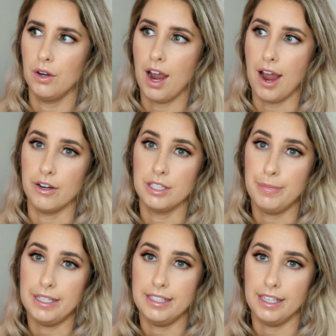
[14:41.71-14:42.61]

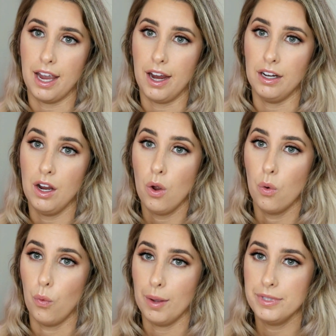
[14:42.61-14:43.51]
RSPCA
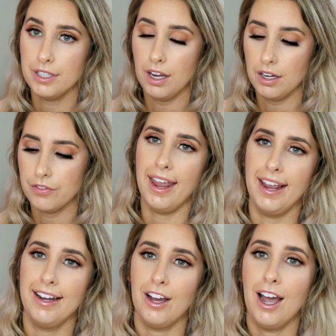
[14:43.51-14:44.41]
website,
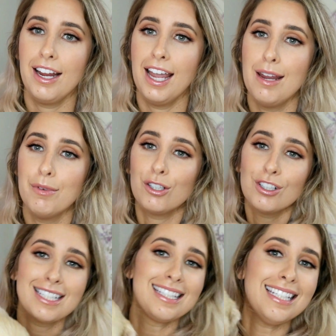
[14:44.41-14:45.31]
and I came
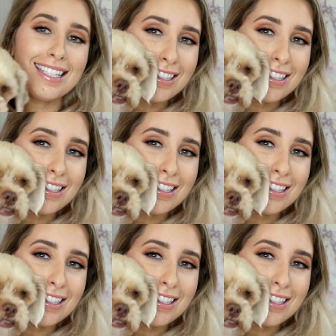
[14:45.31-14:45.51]
across this